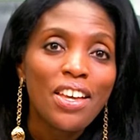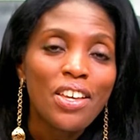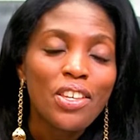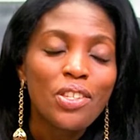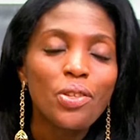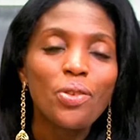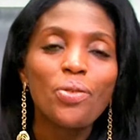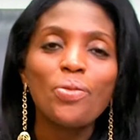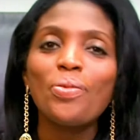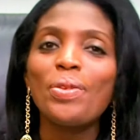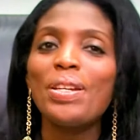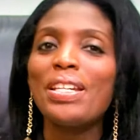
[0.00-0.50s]

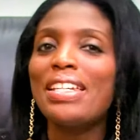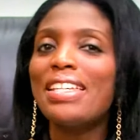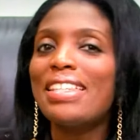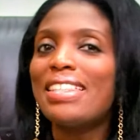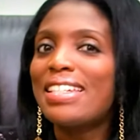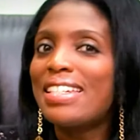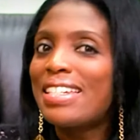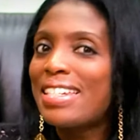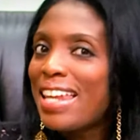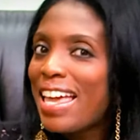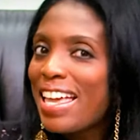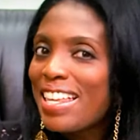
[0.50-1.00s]
So, really,
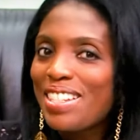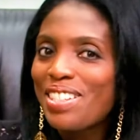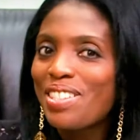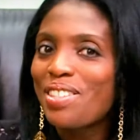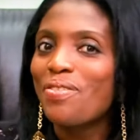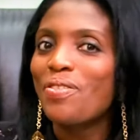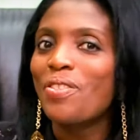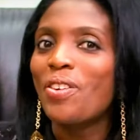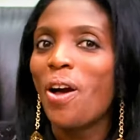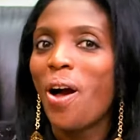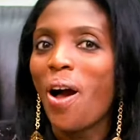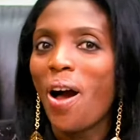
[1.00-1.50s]
the tests
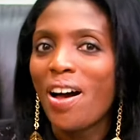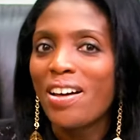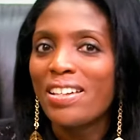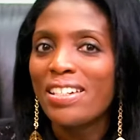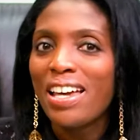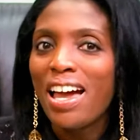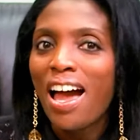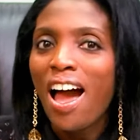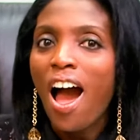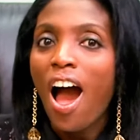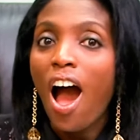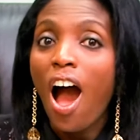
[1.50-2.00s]
of God
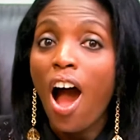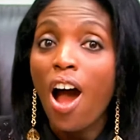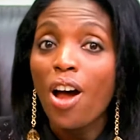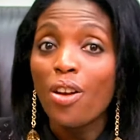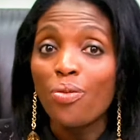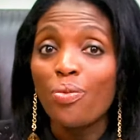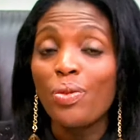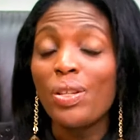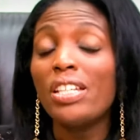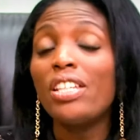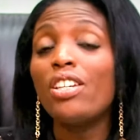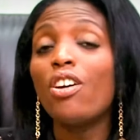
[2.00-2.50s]
are
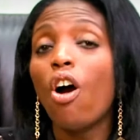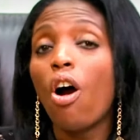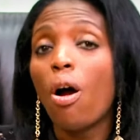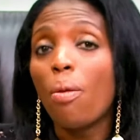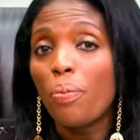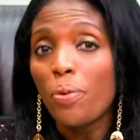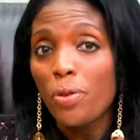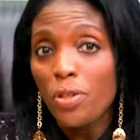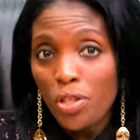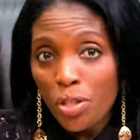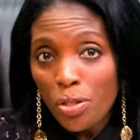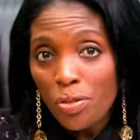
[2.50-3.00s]
really
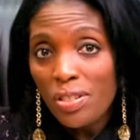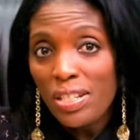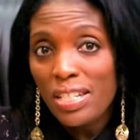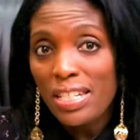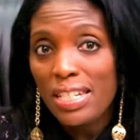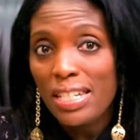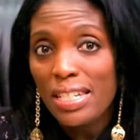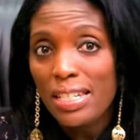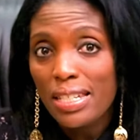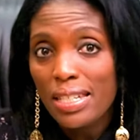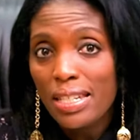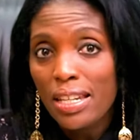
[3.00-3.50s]

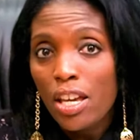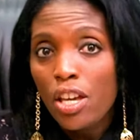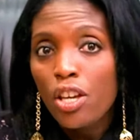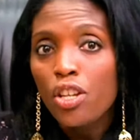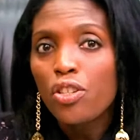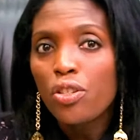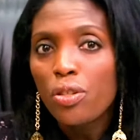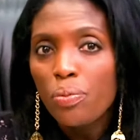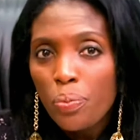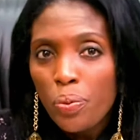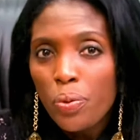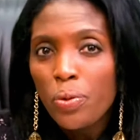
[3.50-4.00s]
opportunities
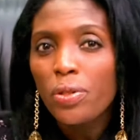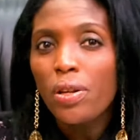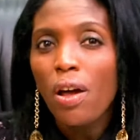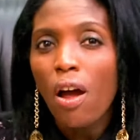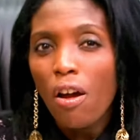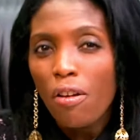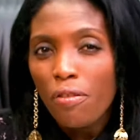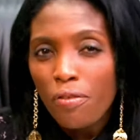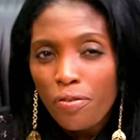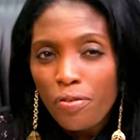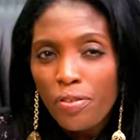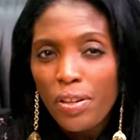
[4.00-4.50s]
to put
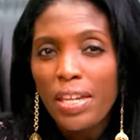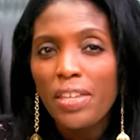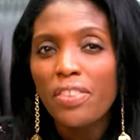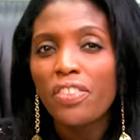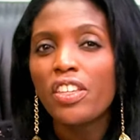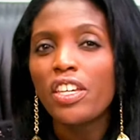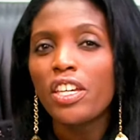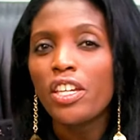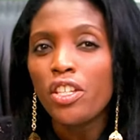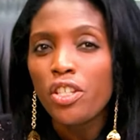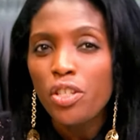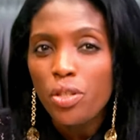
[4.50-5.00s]
our faith
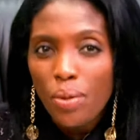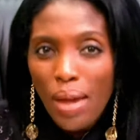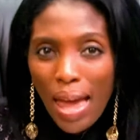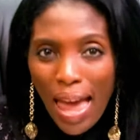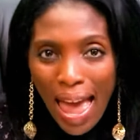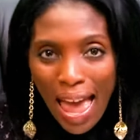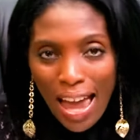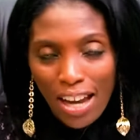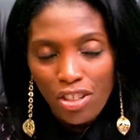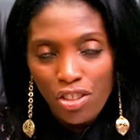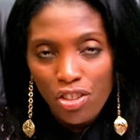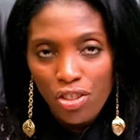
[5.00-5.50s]
into
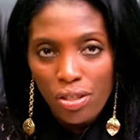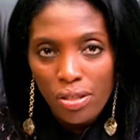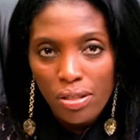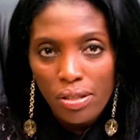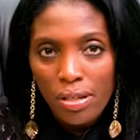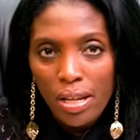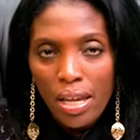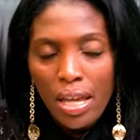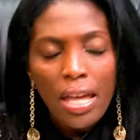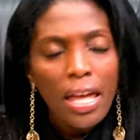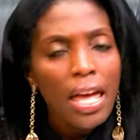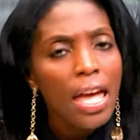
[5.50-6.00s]
action.
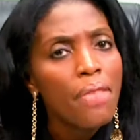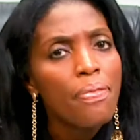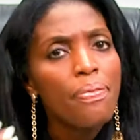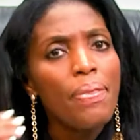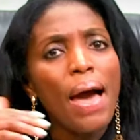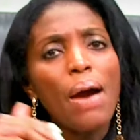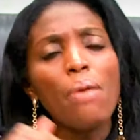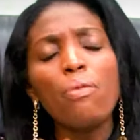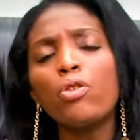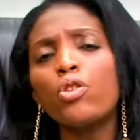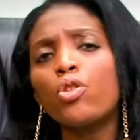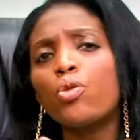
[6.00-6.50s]
And
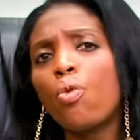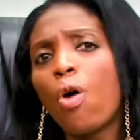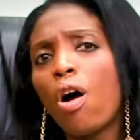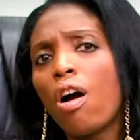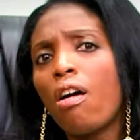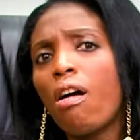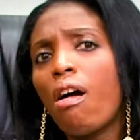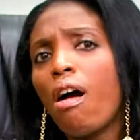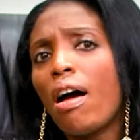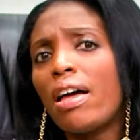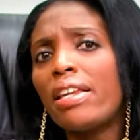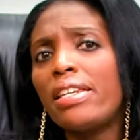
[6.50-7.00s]
that was
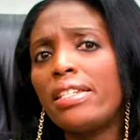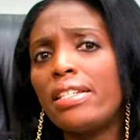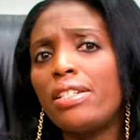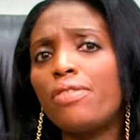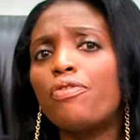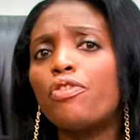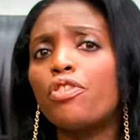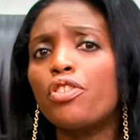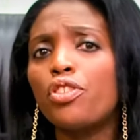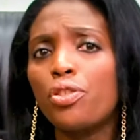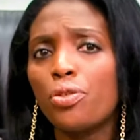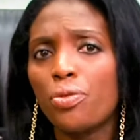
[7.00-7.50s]
what God did
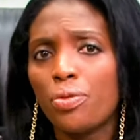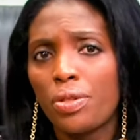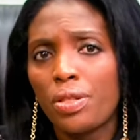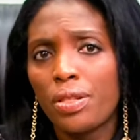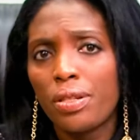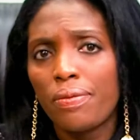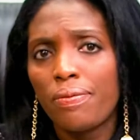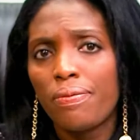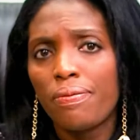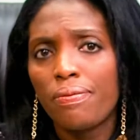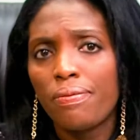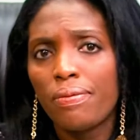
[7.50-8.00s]
for
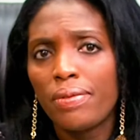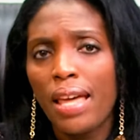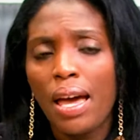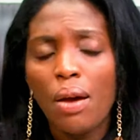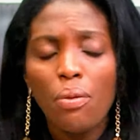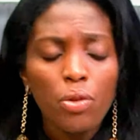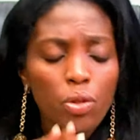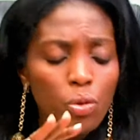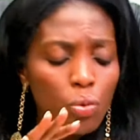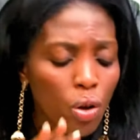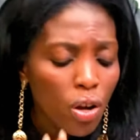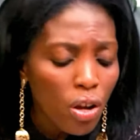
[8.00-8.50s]
Joseph. That
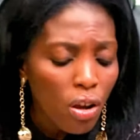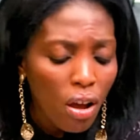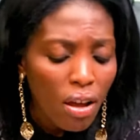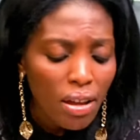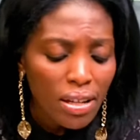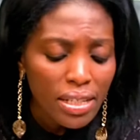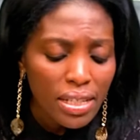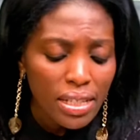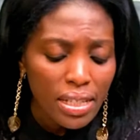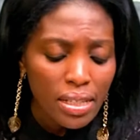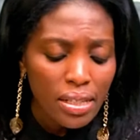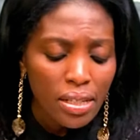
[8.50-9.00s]
was what
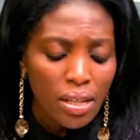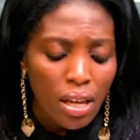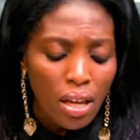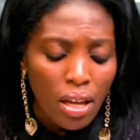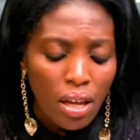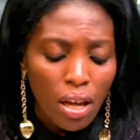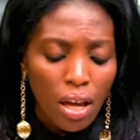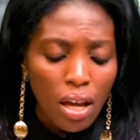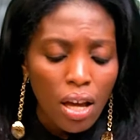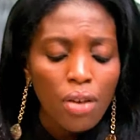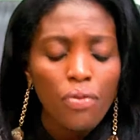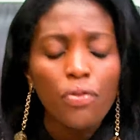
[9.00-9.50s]
God did
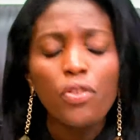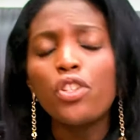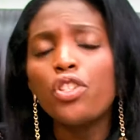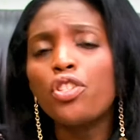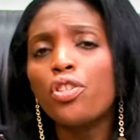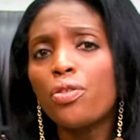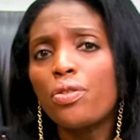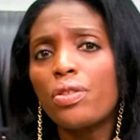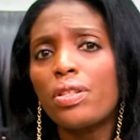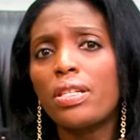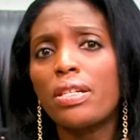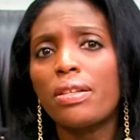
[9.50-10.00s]
uh, for
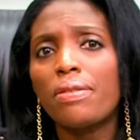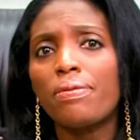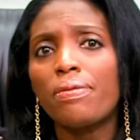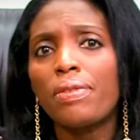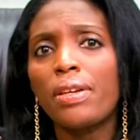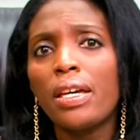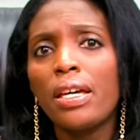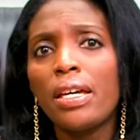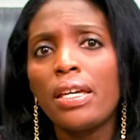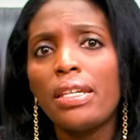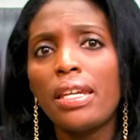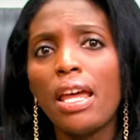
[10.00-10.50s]
Joseph.
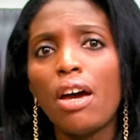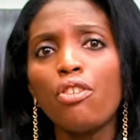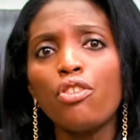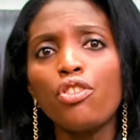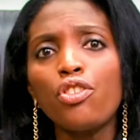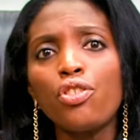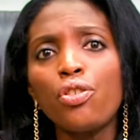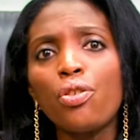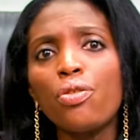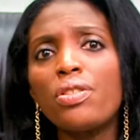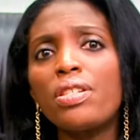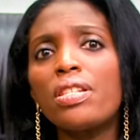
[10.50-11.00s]
Now,
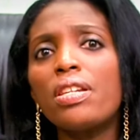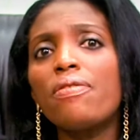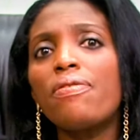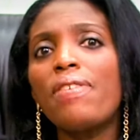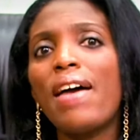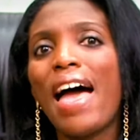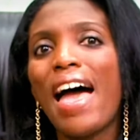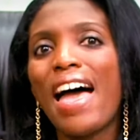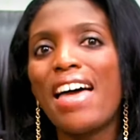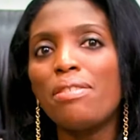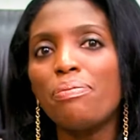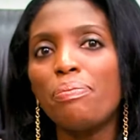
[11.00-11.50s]
Joseph
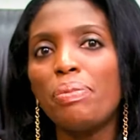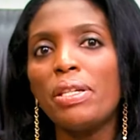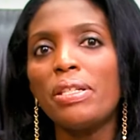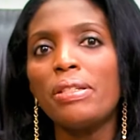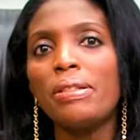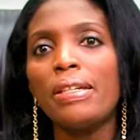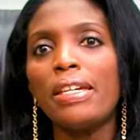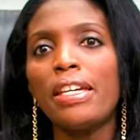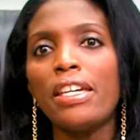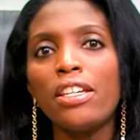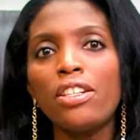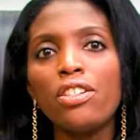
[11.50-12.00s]
had
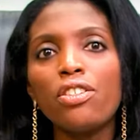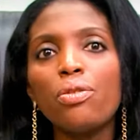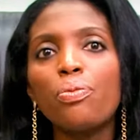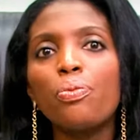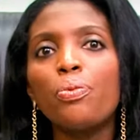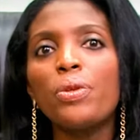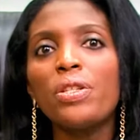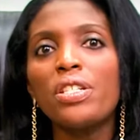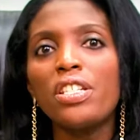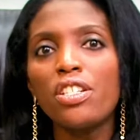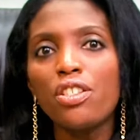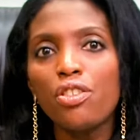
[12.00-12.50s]
been
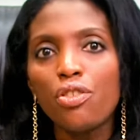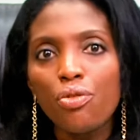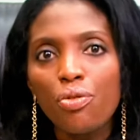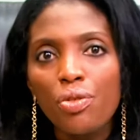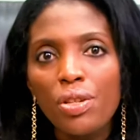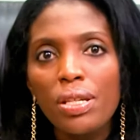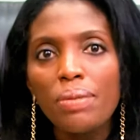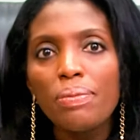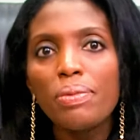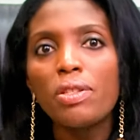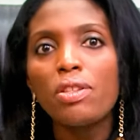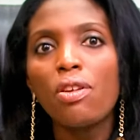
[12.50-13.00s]
interpreting
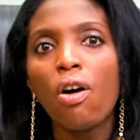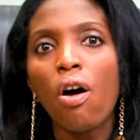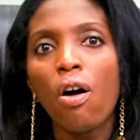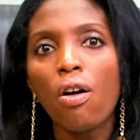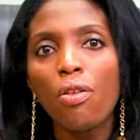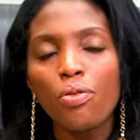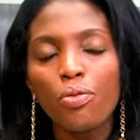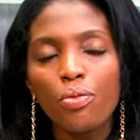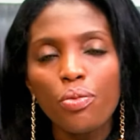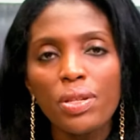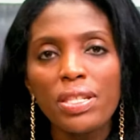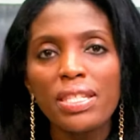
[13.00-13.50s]
dreams
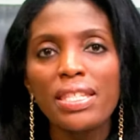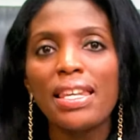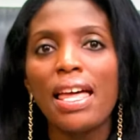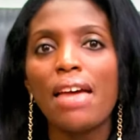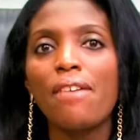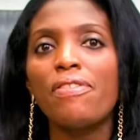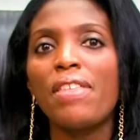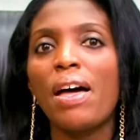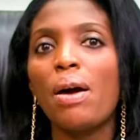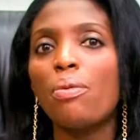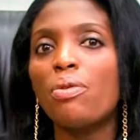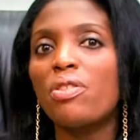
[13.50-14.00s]
all through his
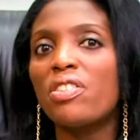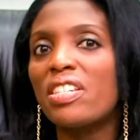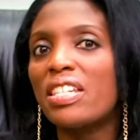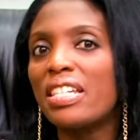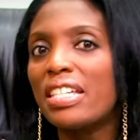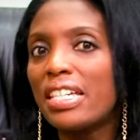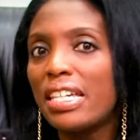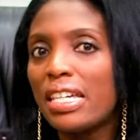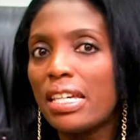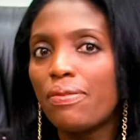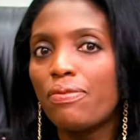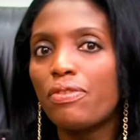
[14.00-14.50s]
life. That was
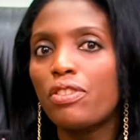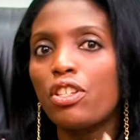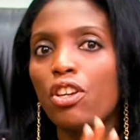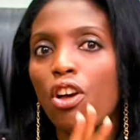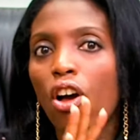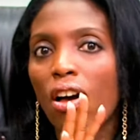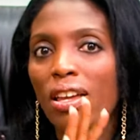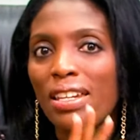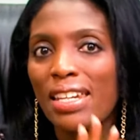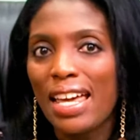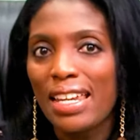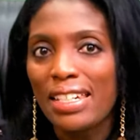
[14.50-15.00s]
the gift
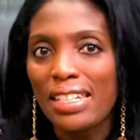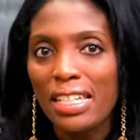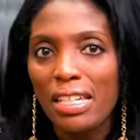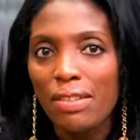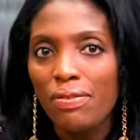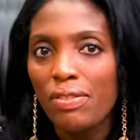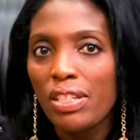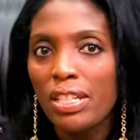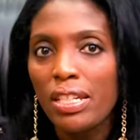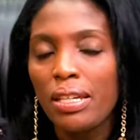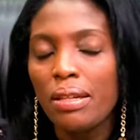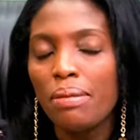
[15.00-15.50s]
God had
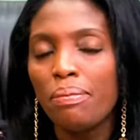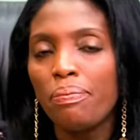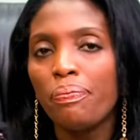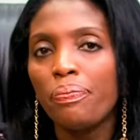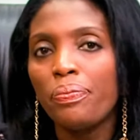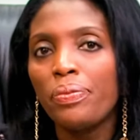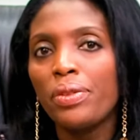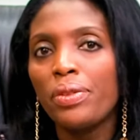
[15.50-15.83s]
given him.